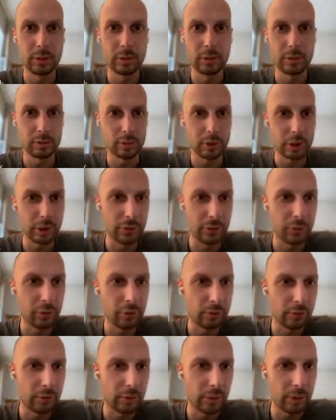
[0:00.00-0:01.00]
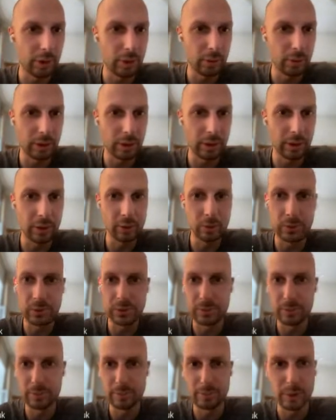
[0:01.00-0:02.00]
okay. So anyway, it
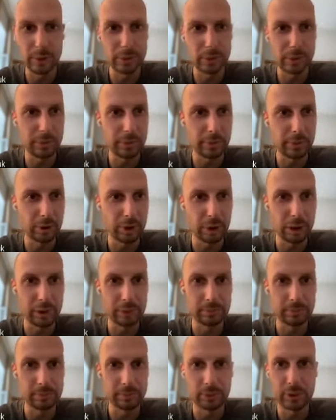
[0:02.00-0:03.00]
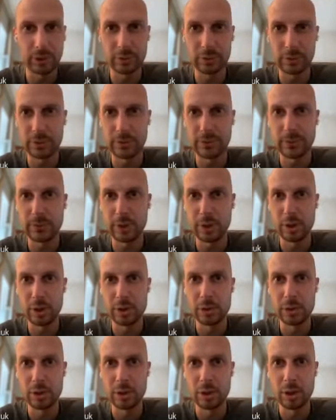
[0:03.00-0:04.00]
was minor PR. It was
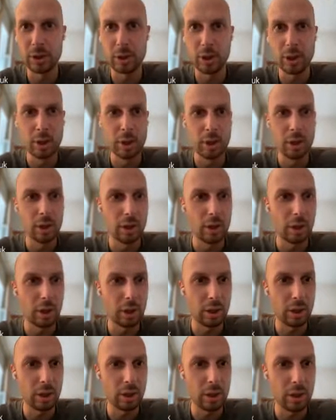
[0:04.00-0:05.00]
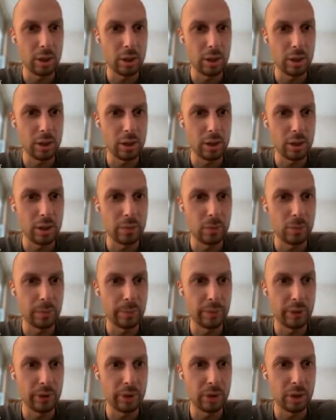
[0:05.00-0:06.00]
fixed. Another
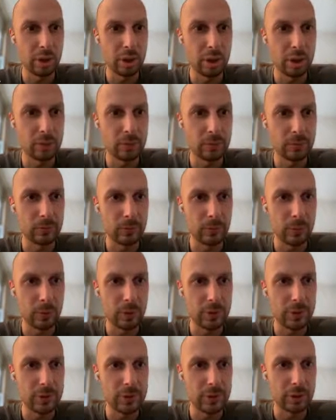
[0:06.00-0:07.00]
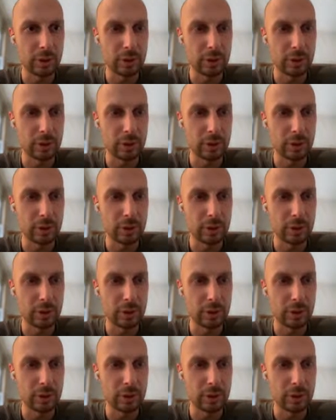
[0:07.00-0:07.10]
PR was